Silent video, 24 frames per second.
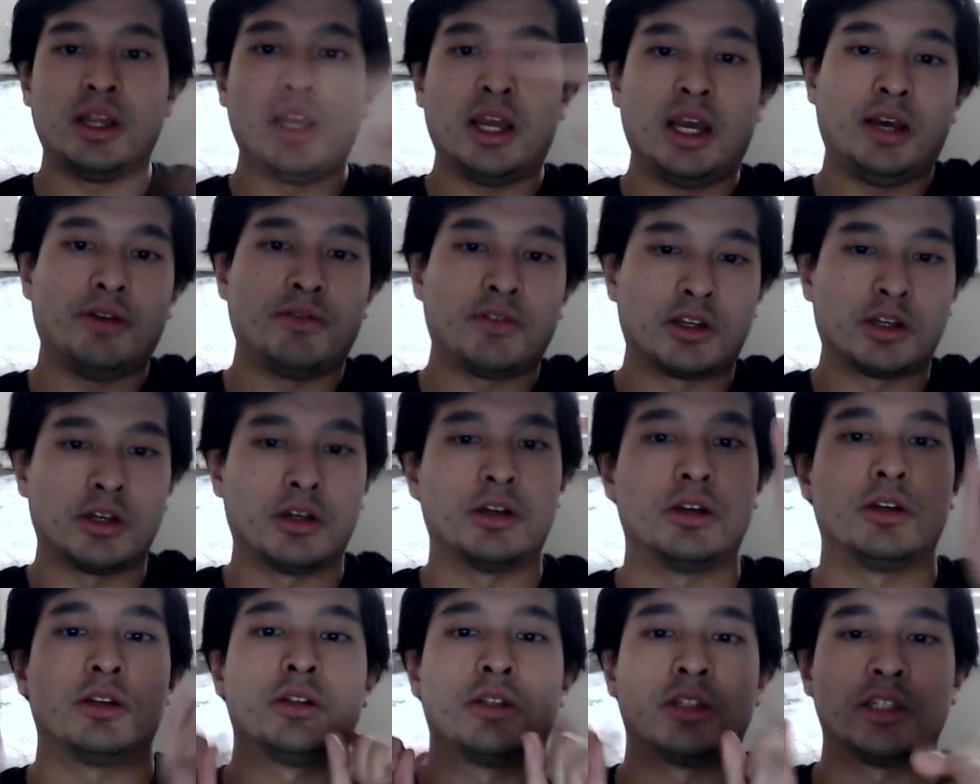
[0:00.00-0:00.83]
Have a
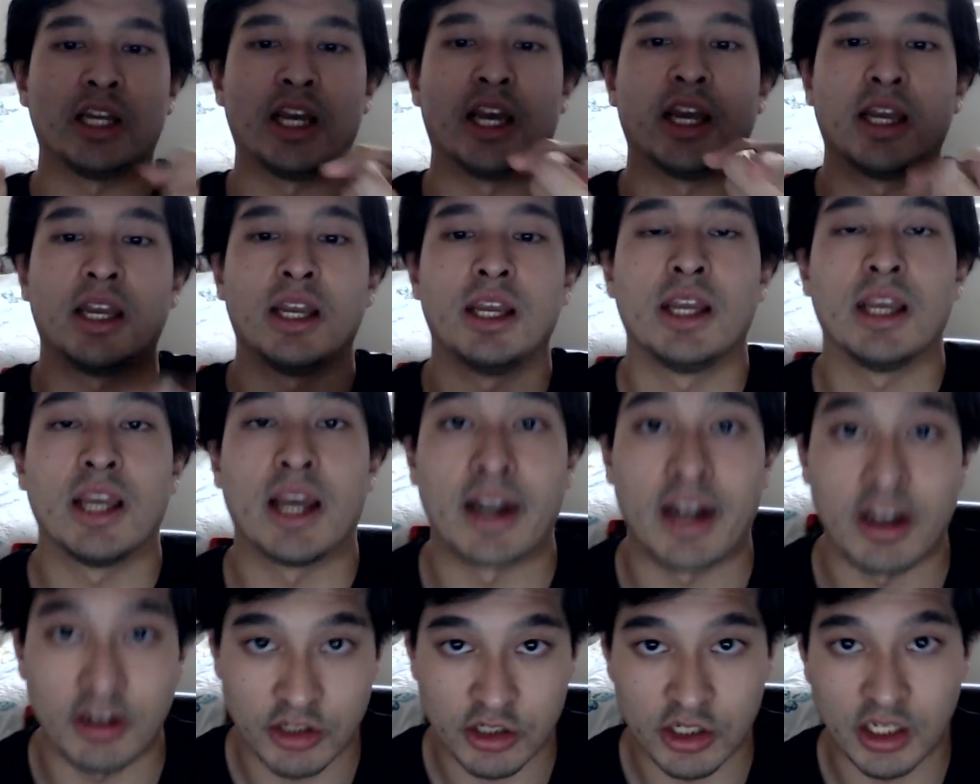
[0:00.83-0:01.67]
good day,
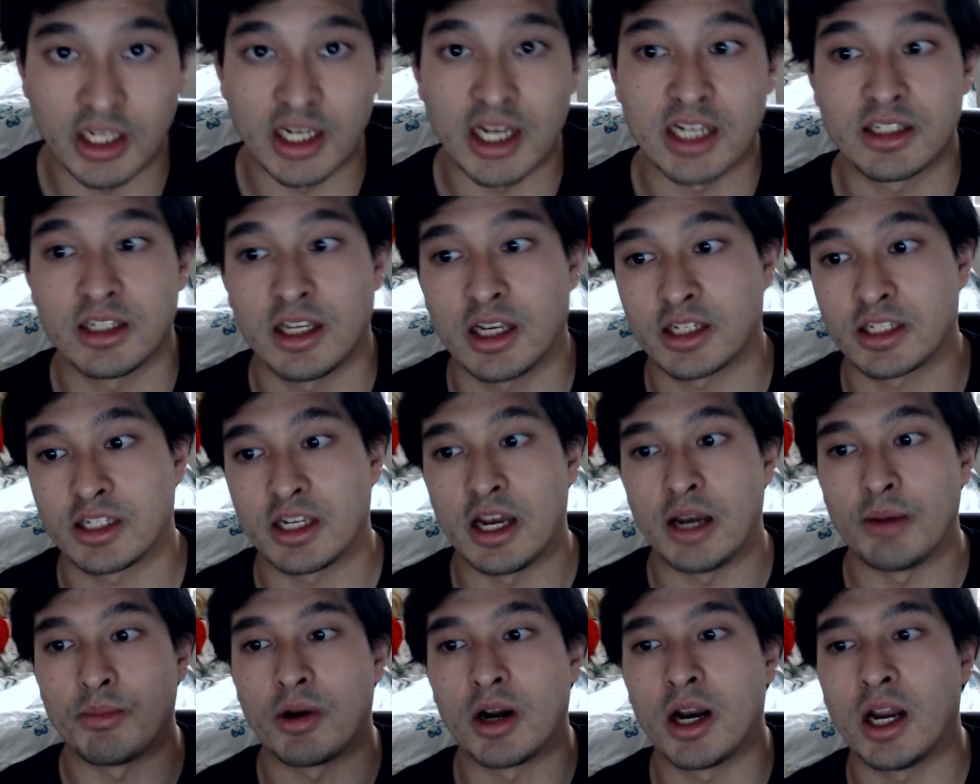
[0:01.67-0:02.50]
and I'll see you guys next
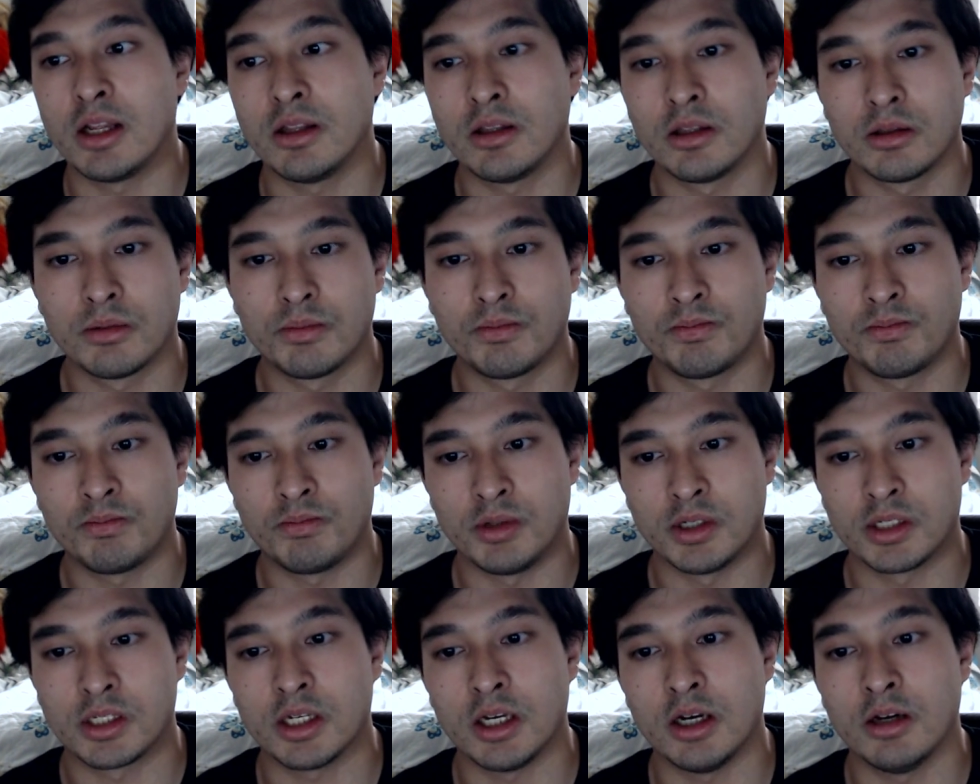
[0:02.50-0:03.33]
time. All right,
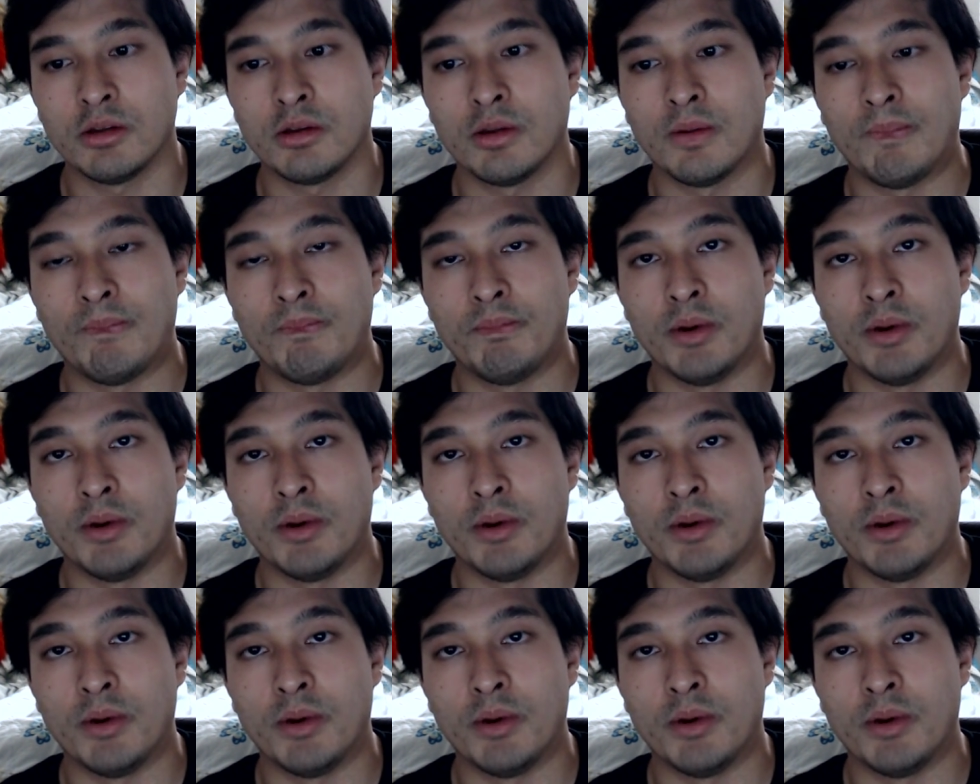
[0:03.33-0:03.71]
peace out.